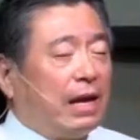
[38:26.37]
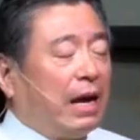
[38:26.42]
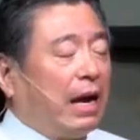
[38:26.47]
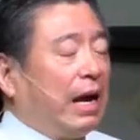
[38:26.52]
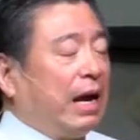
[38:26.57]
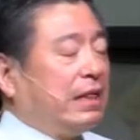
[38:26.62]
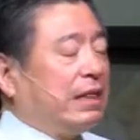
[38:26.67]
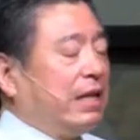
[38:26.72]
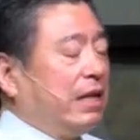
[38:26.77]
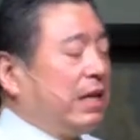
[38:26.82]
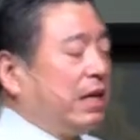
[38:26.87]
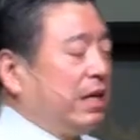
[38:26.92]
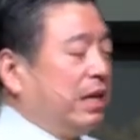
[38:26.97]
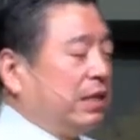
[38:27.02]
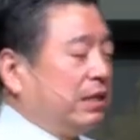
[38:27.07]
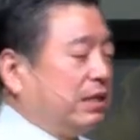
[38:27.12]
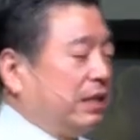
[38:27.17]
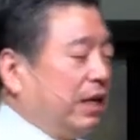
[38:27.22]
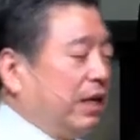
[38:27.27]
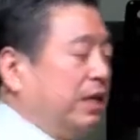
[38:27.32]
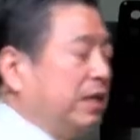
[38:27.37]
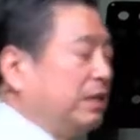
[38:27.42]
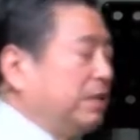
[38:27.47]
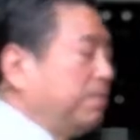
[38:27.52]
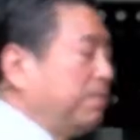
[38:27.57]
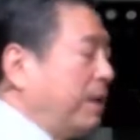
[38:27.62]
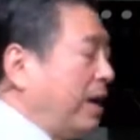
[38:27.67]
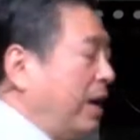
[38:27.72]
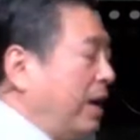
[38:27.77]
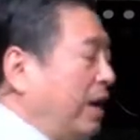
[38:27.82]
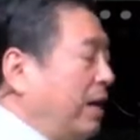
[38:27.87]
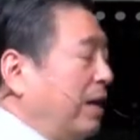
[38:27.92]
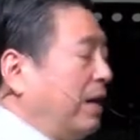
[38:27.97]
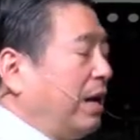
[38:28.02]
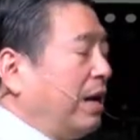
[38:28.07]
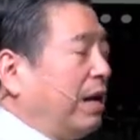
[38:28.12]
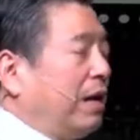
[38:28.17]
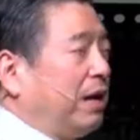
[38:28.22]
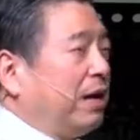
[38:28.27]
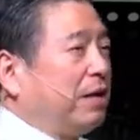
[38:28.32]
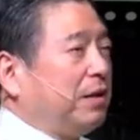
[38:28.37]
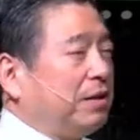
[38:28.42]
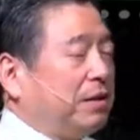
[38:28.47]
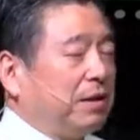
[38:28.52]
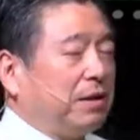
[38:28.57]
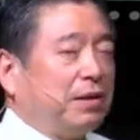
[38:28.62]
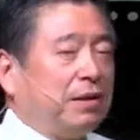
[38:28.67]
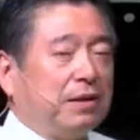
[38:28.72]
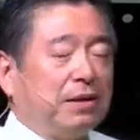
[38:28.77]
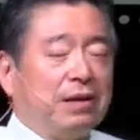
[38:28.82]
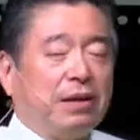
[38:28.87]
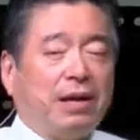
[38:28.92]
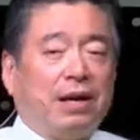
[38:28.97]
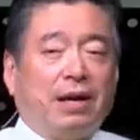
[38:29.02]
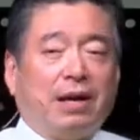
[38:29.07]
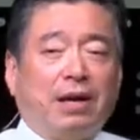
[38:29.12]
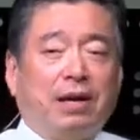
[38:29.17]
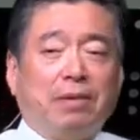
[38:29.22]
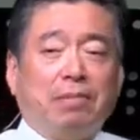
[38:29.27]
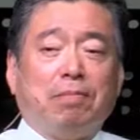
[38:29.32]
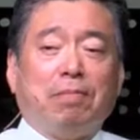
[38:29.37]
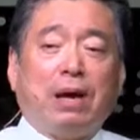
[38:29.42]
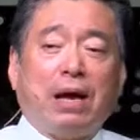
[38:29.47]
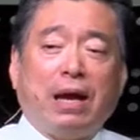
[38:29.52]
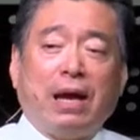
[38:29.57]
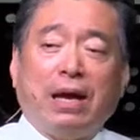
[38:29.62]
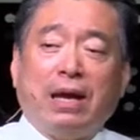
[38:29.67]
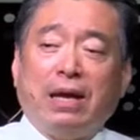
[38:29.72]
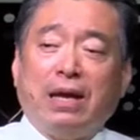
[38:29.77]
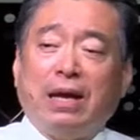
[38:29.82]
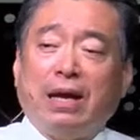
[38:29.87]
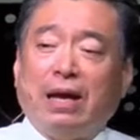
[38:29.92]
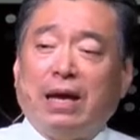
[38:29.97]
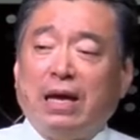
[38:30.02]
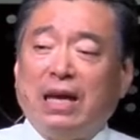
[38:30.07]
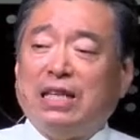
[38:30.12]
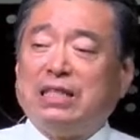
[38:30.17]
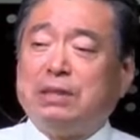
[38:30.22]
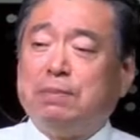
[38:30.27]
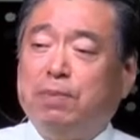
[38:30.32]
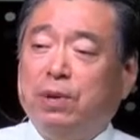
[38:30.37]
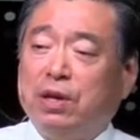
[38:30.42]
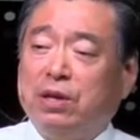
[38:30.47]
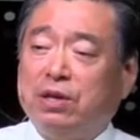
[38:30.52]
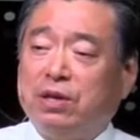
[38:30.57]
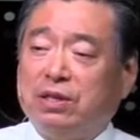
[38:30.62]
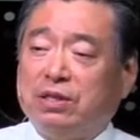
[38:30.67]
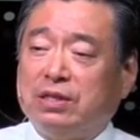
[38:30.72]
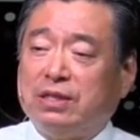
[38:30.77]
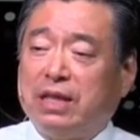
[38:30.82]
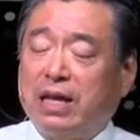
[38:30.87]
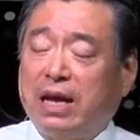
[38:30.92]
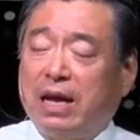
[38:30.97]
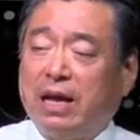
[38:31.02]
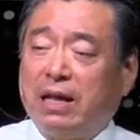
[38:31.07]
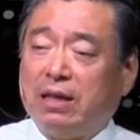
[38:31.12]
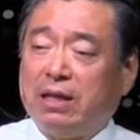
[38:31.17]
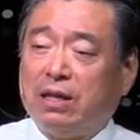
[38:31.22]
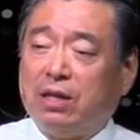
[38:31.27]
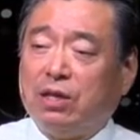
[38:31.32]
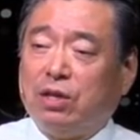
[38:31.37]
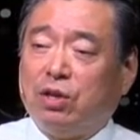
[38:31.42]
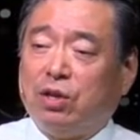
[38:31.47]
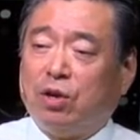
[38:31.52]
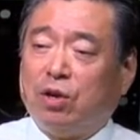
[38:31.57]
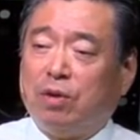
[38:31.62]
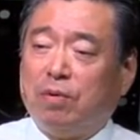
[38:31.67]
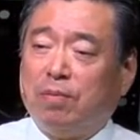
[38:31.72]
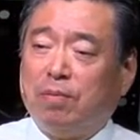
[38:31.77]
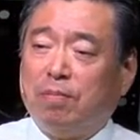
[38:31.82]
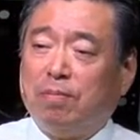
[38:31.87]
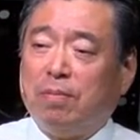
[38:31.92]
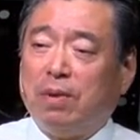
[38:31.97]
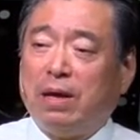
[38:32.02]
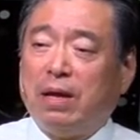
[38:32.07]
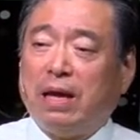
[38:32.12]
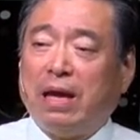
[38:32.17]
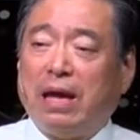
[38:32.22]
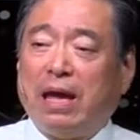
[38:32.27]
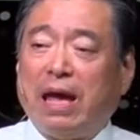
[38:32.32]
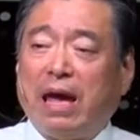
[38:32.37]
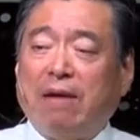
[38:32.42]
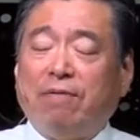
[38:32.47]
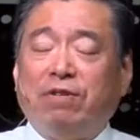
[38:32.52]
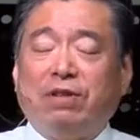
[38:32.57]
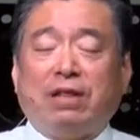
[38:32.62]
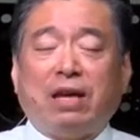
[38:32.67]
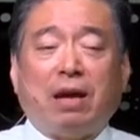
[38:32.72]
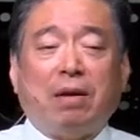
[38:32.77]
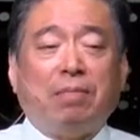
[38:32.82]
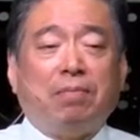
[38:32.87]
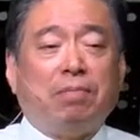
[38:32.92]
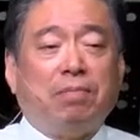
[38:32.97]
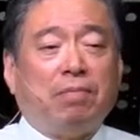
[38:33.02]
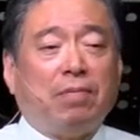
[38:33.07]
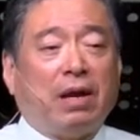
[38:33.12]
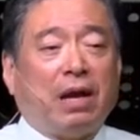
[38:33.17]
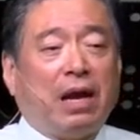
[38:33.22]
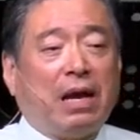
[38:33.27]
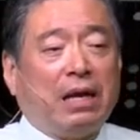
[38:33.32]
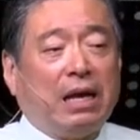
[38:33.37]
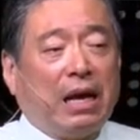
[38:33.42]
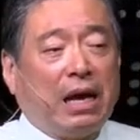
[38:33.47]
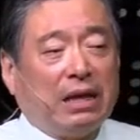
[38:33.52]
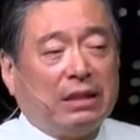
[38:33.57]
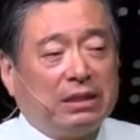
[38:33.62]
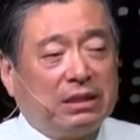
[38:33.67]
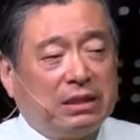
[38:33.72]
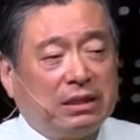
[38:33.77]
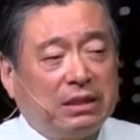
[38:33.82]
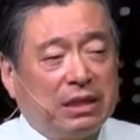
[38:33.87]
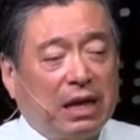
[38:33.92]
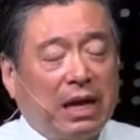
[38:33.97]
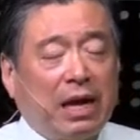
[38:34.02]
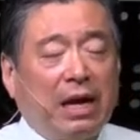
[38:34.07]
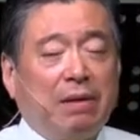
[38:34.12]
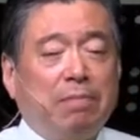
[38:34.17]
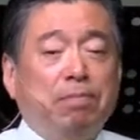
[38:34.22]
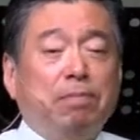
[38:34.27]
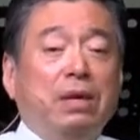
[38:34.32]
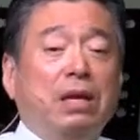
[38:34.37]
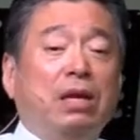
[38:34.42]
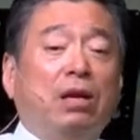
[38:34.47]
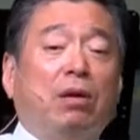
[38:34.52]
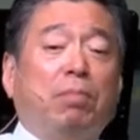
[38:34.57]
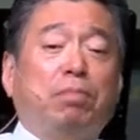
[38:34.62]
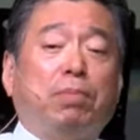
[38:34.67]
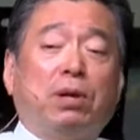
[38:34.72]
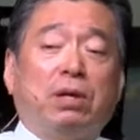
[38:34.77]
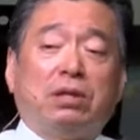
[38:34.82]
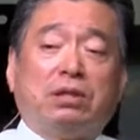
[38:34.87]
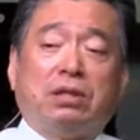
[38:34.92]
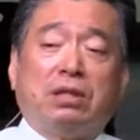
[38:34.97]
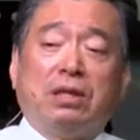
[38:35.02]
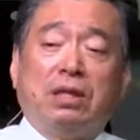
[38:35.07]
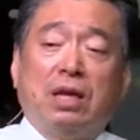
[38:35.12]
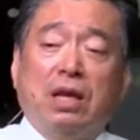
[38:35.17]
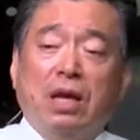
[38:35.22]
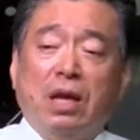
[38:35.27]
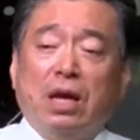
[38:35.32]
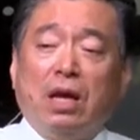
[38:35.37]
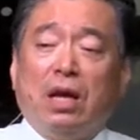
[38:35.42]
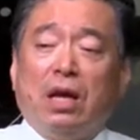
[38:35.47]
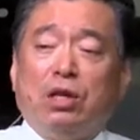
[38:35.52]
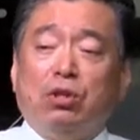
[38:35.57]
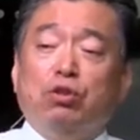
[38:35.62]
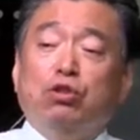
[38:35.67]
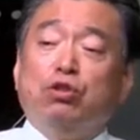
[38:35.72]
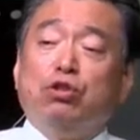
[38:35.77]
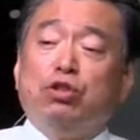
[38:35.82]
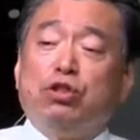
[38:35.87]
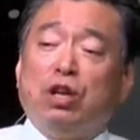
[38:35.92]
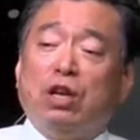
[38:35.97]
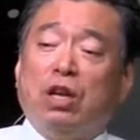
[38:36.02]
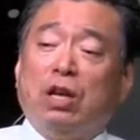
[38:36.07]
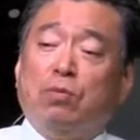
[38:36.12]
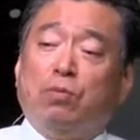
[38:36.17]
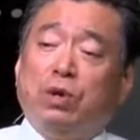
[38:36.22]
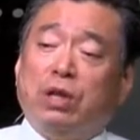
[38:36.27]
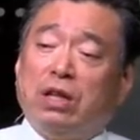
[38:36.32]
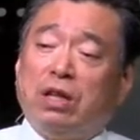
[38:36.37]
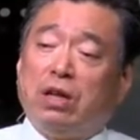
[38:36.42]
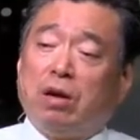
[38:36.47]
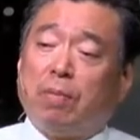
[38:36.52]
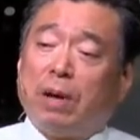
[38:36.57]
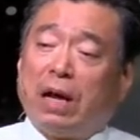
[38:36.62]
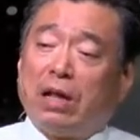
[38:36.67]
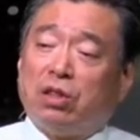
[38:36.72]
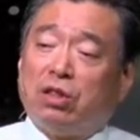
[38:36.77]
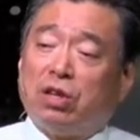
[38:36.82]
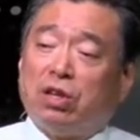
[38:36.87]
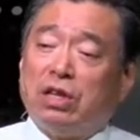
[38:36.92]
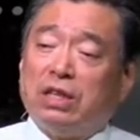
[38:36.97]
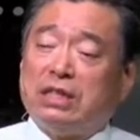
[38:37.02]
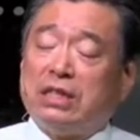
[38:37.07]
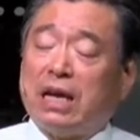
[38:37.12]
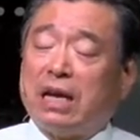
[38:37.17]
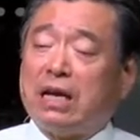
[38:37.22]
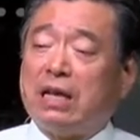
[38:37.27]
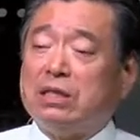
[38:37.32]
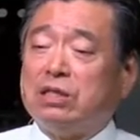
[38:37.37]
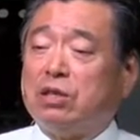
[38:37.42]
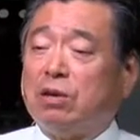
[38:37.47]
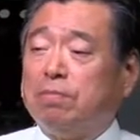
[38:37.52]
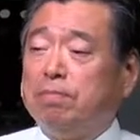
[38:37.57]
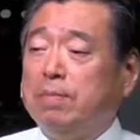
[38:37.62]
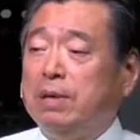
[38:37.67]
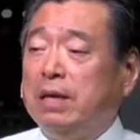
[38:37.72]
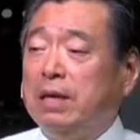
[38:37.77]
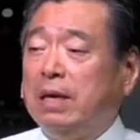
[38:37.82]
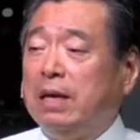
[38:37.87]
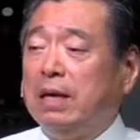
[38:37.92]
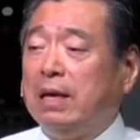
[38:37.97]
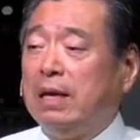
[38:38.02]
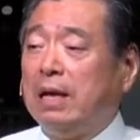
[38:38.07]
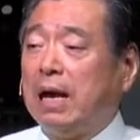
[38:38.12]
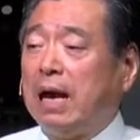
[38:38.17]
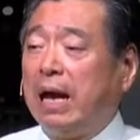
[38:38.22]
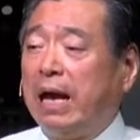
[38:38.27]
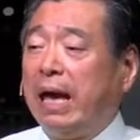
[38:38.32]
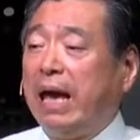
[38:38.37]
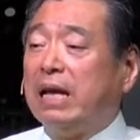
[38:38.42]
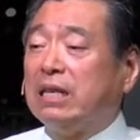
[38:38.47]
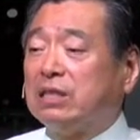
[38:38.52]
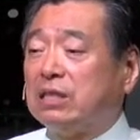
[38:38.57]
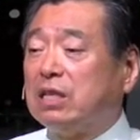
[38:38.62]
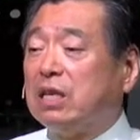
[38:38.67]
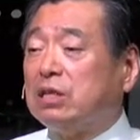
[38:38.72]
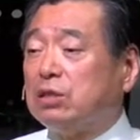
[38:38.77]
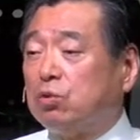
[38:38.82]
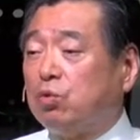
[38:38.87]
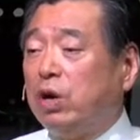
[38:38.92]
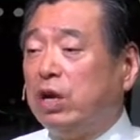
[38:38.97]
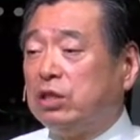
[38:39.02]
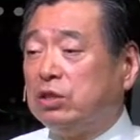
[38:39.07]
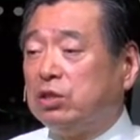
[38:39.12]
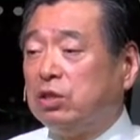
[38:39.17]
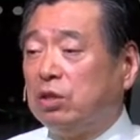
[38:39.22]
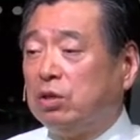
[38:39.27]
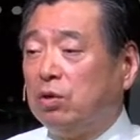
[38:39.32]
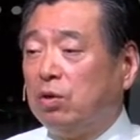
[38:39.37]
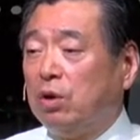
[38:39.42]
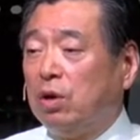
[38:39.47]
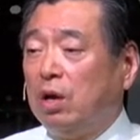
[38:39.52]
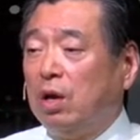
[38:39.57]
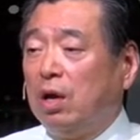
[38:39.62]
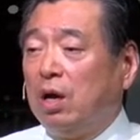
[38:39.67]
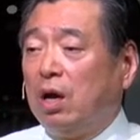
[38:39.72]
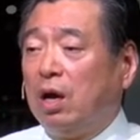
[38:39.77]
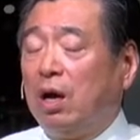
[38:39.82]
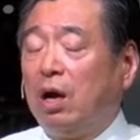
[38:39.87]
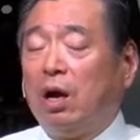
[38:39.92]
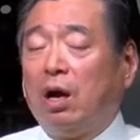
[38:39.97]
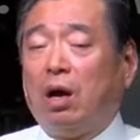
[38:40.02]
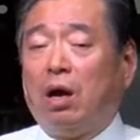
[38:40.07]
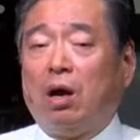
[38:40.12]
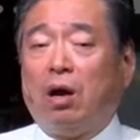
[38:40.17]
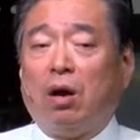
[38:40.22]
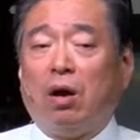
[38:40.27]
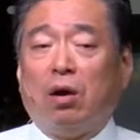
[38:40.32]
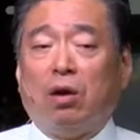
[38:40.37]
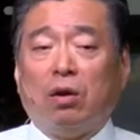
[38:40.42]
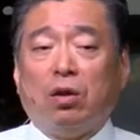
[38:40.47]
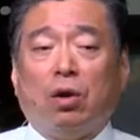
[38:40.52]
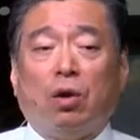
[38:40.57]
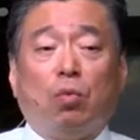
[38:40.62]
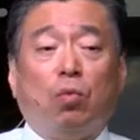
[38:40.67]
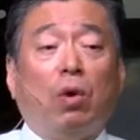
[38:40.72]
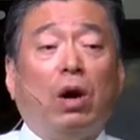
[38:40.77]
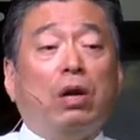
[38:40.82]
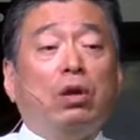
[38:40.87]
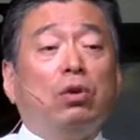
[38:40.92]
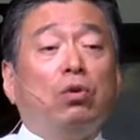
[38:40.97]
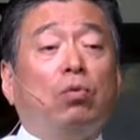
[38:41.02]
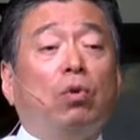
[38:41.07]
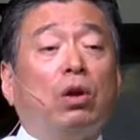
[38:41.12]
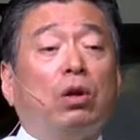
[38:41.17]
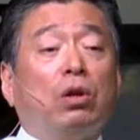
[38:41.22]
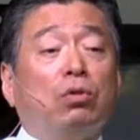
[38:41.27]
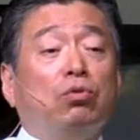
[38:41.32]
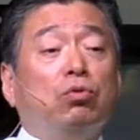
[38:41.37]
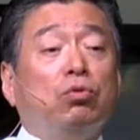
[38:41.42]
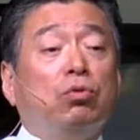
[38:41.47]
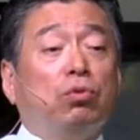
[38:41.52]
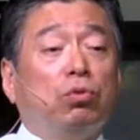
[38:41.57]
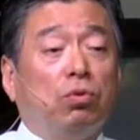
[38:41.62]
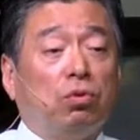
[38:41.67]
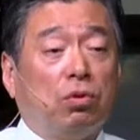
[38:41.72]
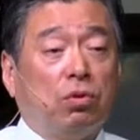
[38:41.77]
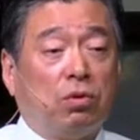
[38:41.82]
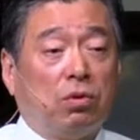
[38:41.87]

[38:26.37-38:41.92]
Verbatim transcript: I think it is, it is my, uh, uh, my uh, experience that, you know, every time I, I, I meet a person, usually within about 30 seconds of meeting, I ask this question, uh, you know, what do you want to do